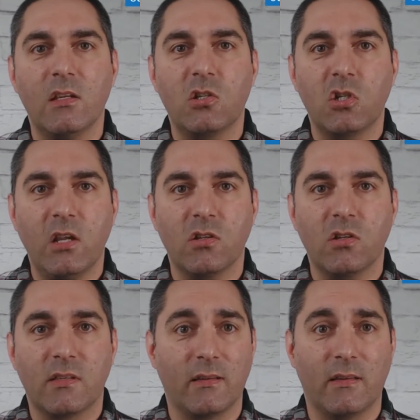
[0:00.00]
These
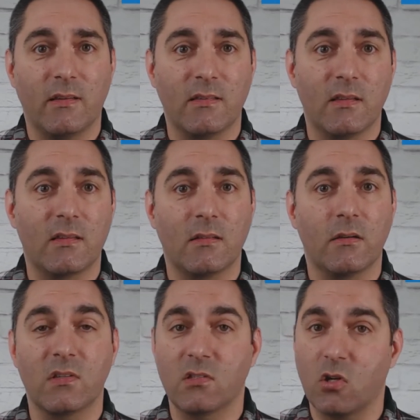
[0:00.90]
changes can consist
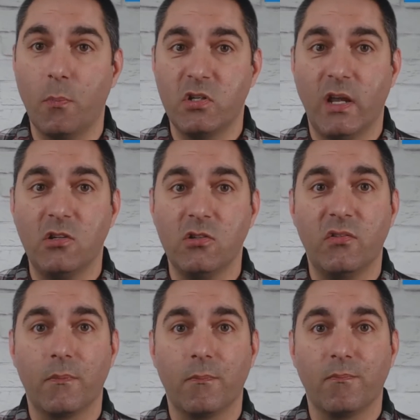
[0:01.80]
of scope
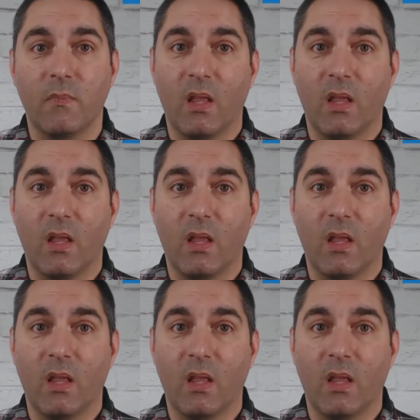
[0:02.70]
changes,